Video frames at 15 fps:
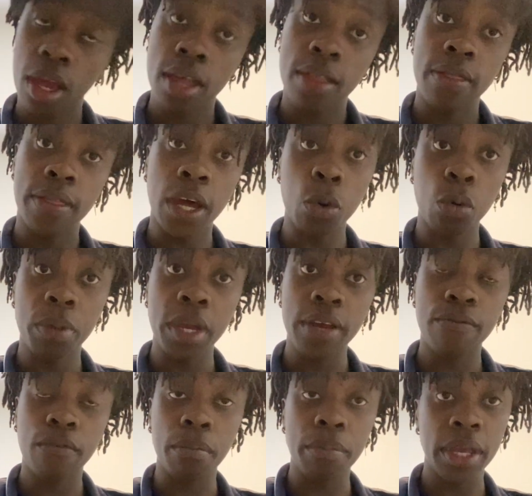that will be it
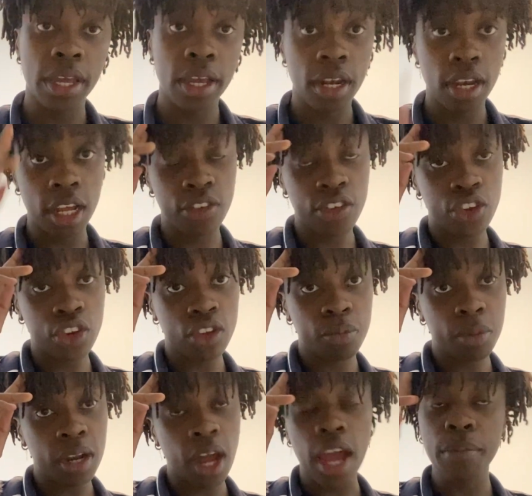for me. Ladies and
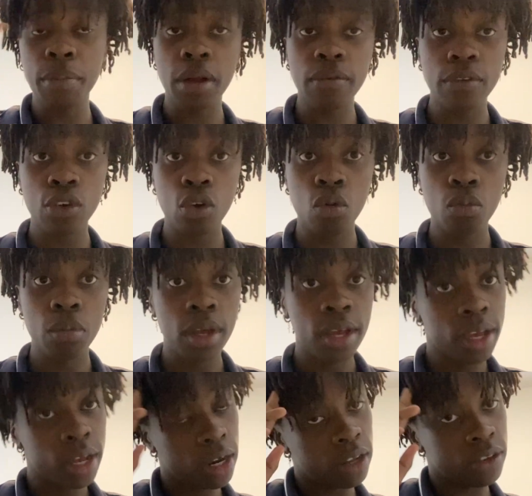gentlemen, I am Alpha Dome.
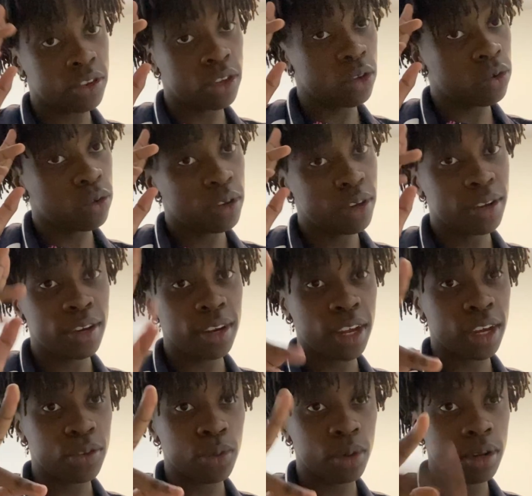I'll see you in the
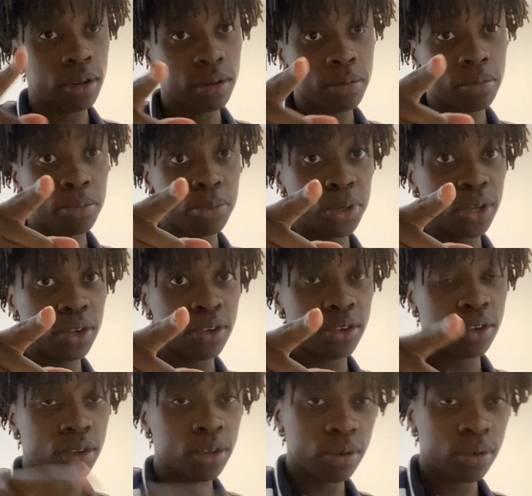next one. Peace.